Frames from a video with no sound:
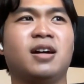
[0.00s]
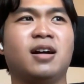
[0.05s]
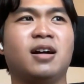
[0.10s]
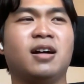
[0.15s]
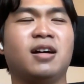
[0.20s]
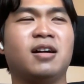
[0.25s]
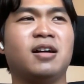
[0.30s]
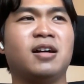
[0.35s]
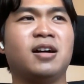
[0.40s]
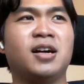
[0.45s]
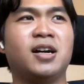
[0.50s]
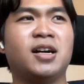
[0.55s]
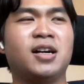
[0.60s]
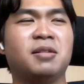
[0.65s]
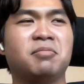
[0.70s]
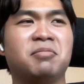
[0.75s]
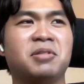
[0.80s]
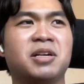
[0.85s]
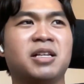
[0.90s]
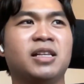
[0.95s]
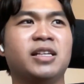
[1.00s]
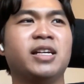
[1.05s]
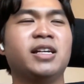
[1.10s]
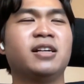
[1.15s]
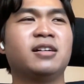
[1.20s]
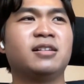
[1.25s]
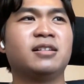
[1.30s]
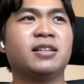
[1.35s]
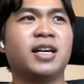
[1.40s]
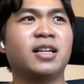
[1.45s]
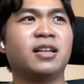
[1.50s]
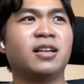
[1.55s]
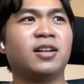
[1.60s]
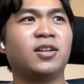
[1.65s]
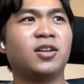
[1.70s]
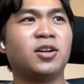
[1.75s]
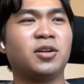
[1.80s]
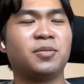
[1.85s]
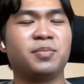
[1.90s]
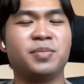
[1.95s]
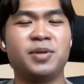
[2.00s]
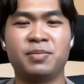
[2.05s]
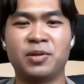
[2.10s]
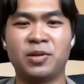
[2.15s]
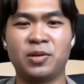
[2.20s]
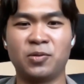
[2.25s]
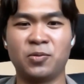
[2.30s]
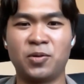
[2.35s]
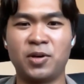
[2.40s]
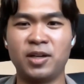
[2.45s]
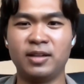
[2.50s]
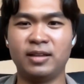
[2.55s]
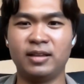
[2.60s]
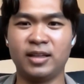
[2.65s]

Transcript: clear that a lot of people want